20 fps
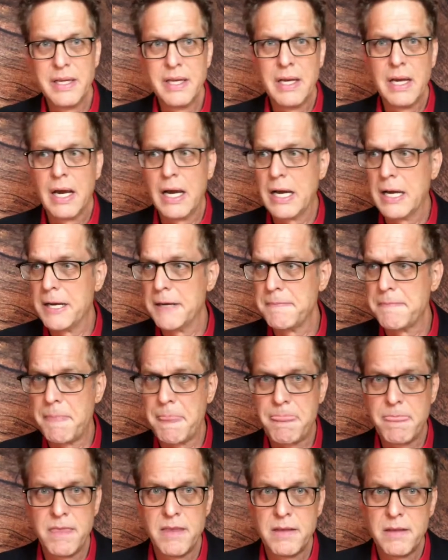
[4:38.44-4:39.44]
And
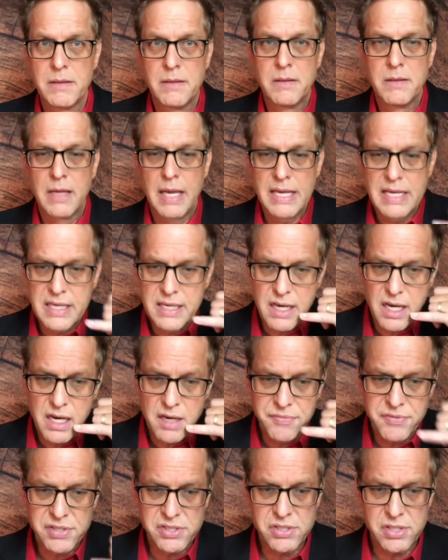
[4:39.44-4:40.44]
he got
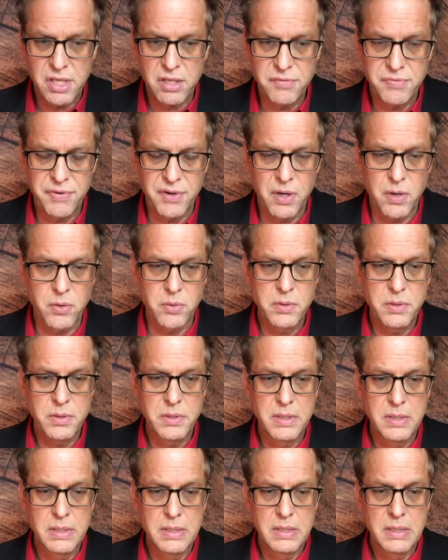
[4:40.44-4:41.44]
off the cell phone,
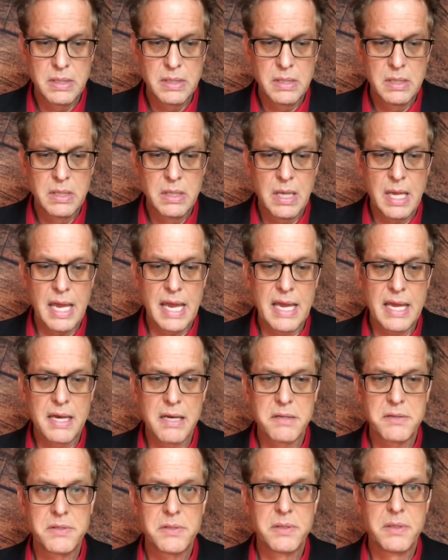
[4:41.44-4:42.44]

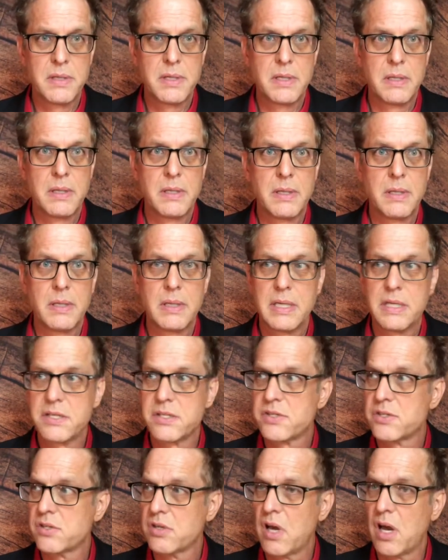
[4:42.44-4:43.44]
and he
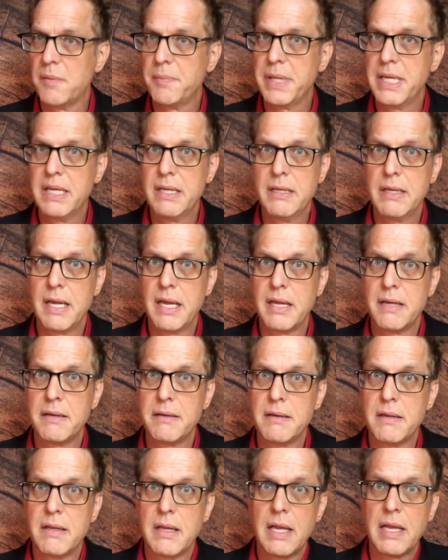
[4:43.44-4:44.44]
just saw me and
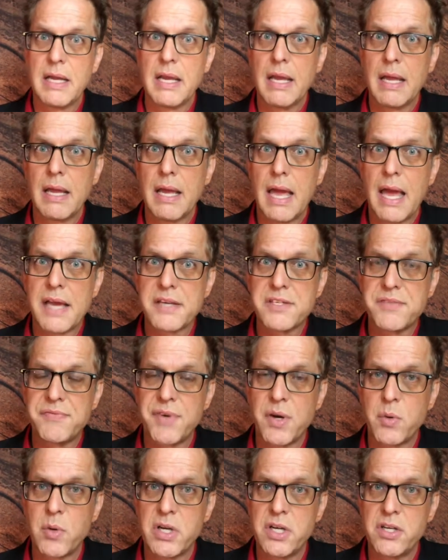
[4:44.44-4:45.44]
it asked if I
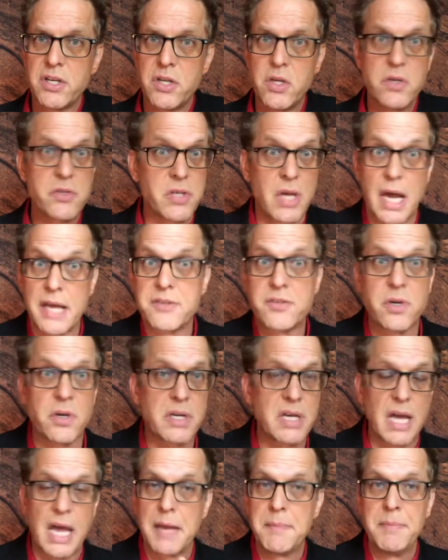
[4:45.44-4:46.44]
wanted to use it. I took
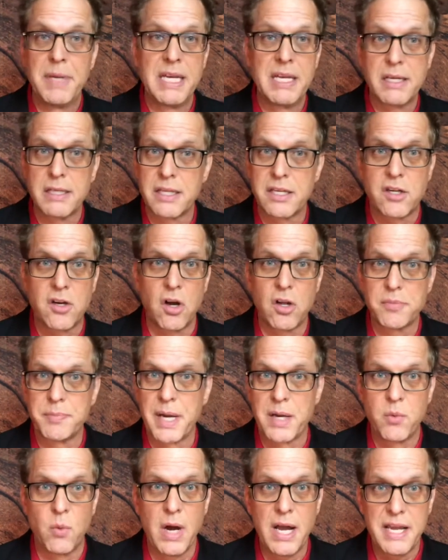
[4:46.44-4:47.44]
it. I immediately called
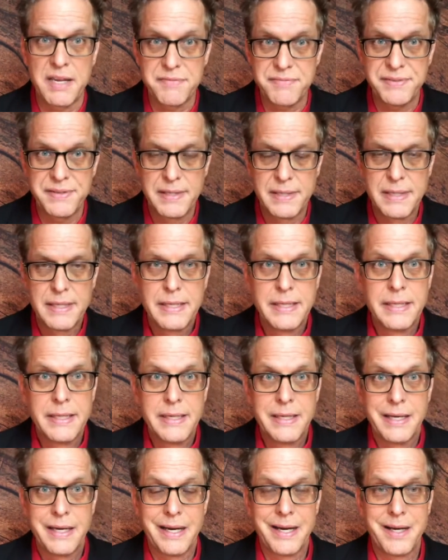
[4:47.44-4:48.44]
my wife
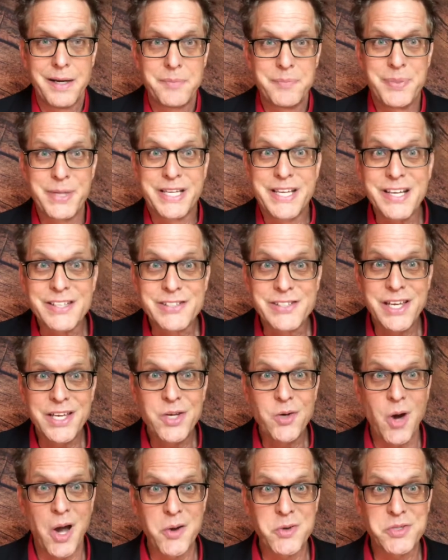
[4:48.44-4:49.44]
because they
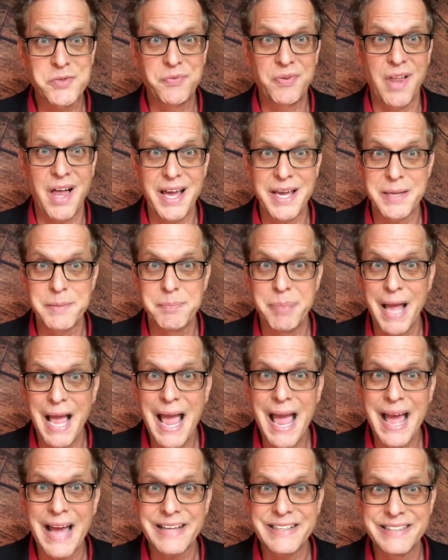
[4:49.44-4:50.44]
knew I was flying
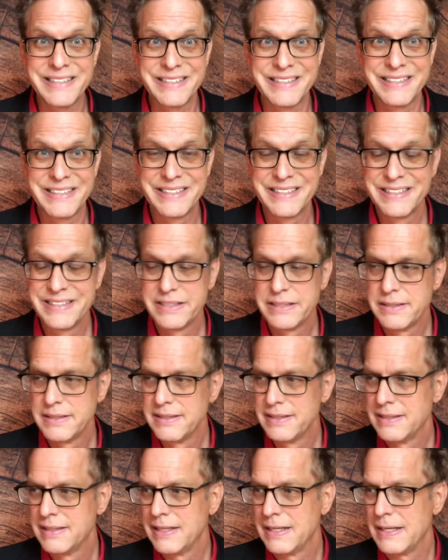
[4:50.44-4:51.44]
back.
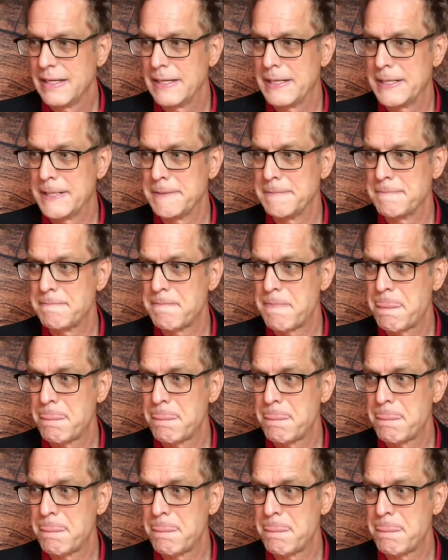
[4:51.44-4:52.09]
And